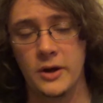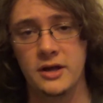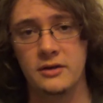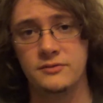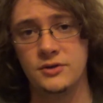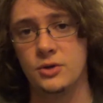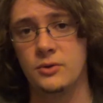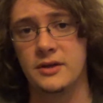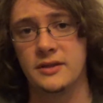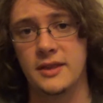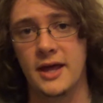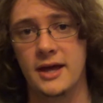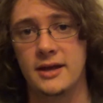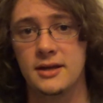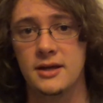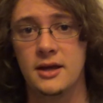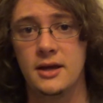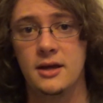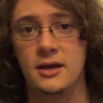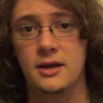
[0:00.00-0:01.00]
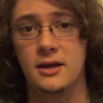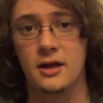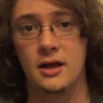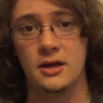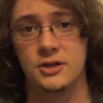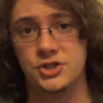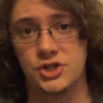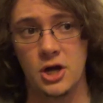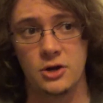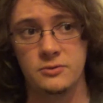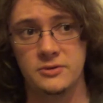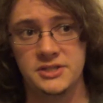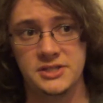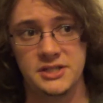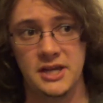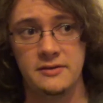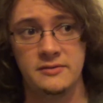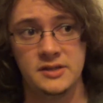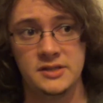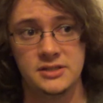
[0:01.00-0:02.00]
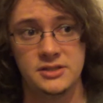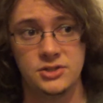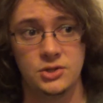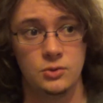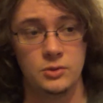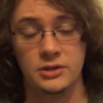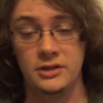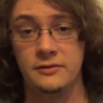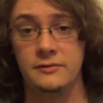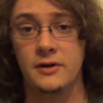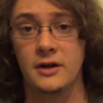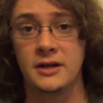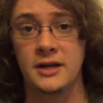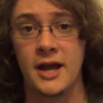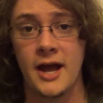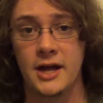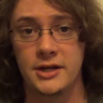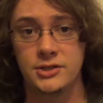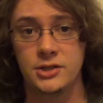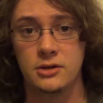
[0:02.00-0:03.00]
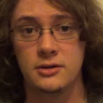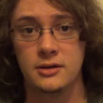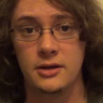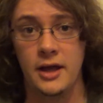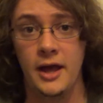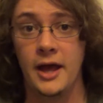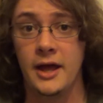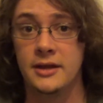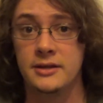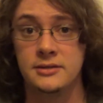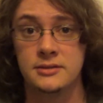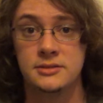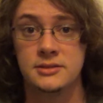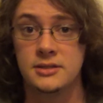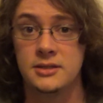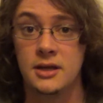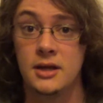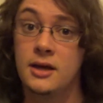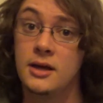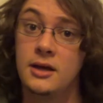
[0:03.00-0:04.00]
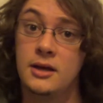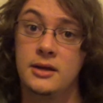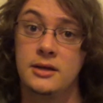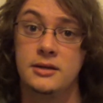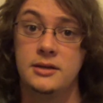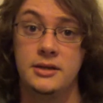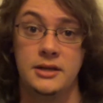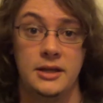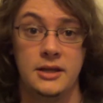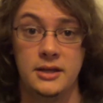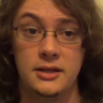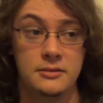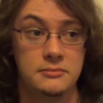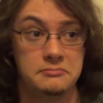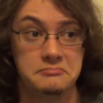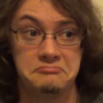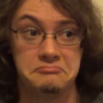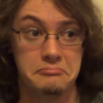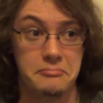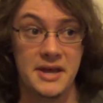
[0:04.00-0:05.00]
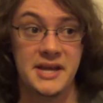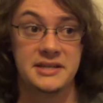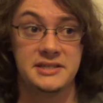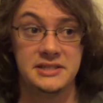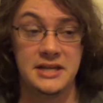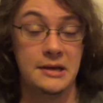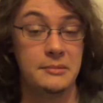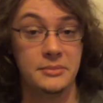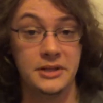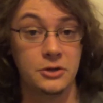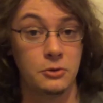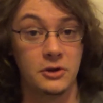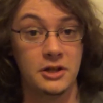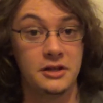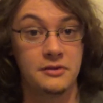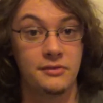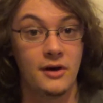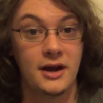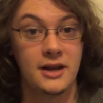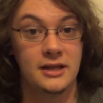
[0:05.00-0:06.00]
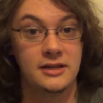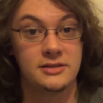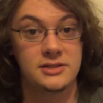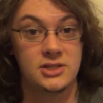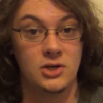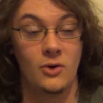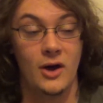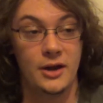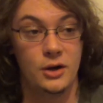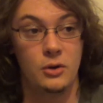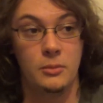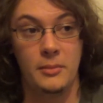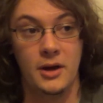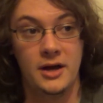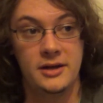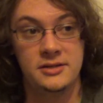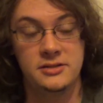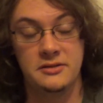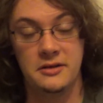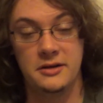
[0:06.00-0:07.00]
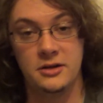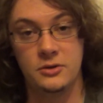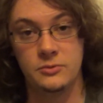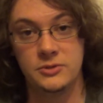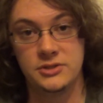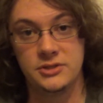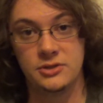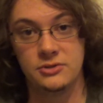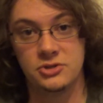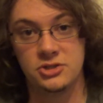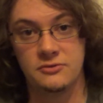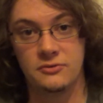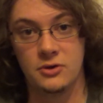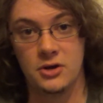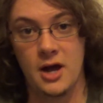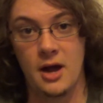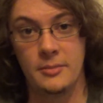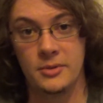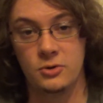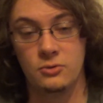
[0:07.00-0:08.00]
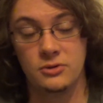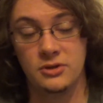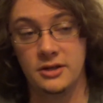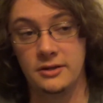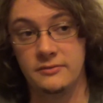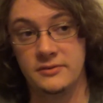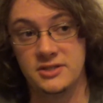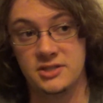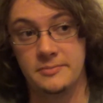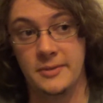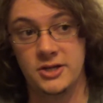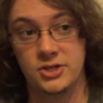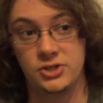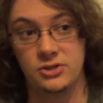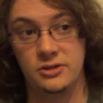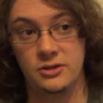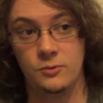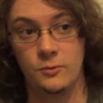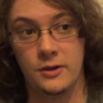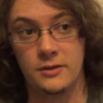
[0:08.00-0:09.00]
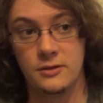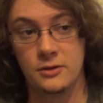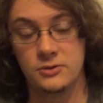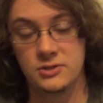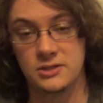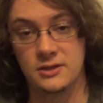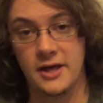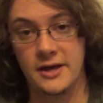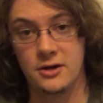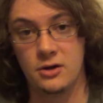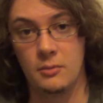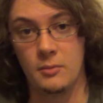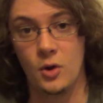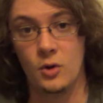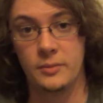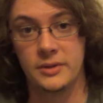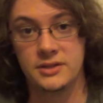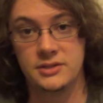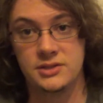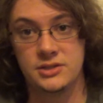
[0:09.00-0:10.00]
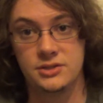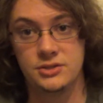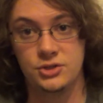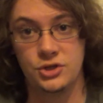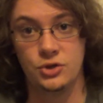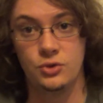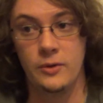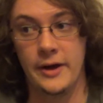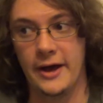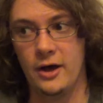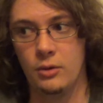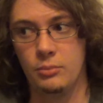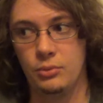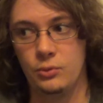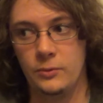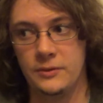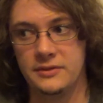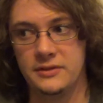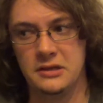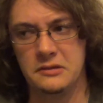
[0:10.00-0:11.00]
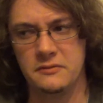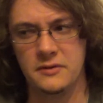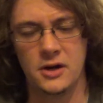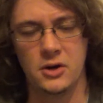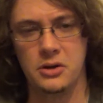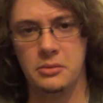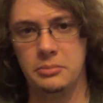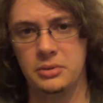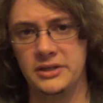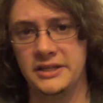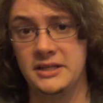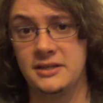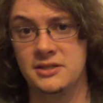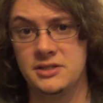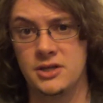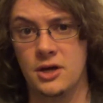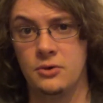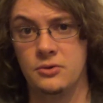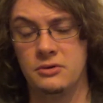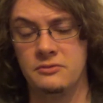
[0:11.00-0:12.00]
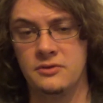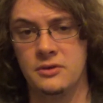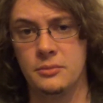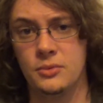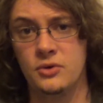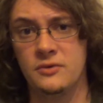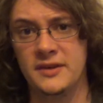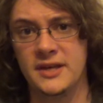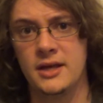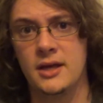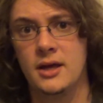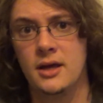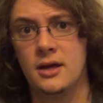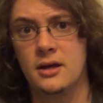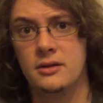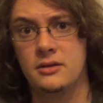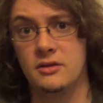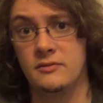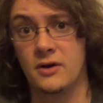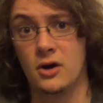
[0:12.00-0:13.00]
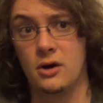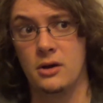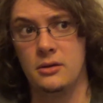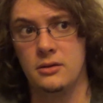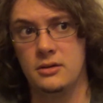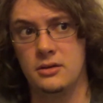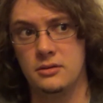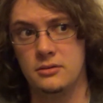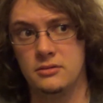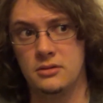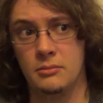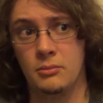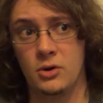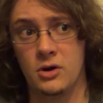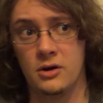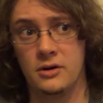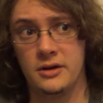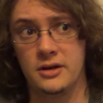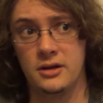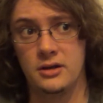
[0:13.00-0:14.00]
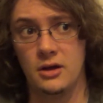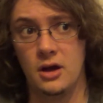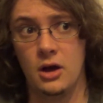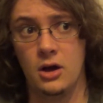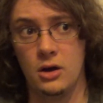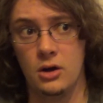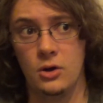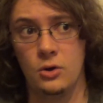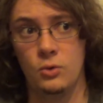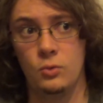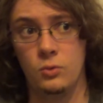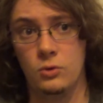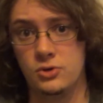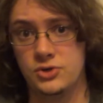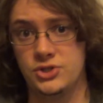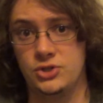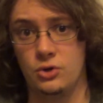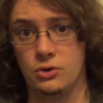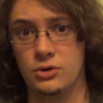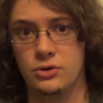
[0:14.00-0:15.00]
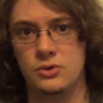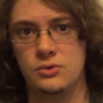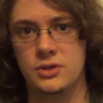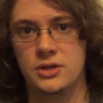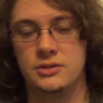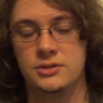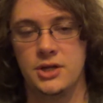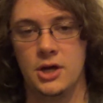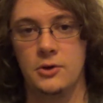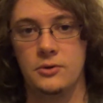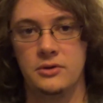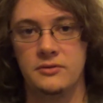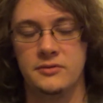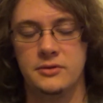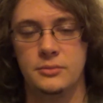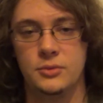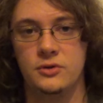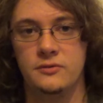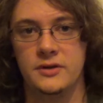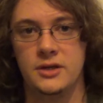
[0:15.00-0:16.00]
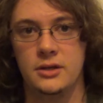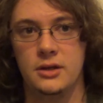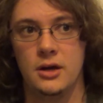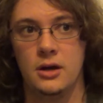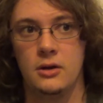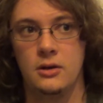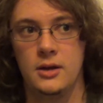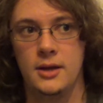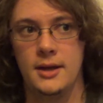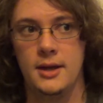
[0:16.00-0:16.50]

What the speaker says: way of doing that. John Rhys Davies is a really funny actor, and he makes Gimli really funny, so I don't mind that he was used for comic relief, especially when those lighter moments do help with the very bleak tone of the movie. The very uh-oh, we're screwed tone of the movie, you know.